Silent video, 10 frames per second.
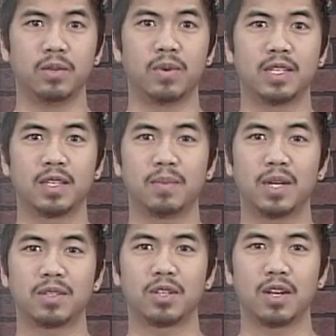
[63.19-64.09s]
went to the
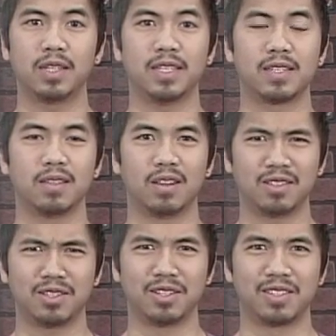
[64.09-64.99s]
Monster
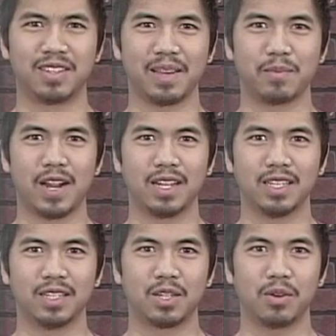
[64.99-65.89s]
Hunters stamp
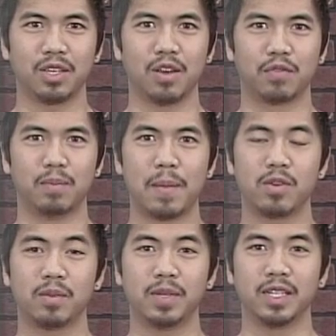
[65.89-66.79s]
rally in Tokyo for
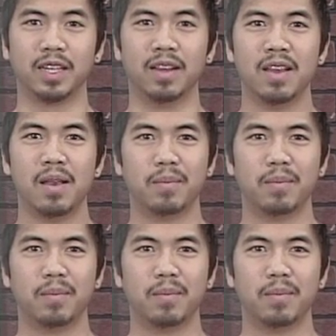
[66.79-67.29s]
memorabilia,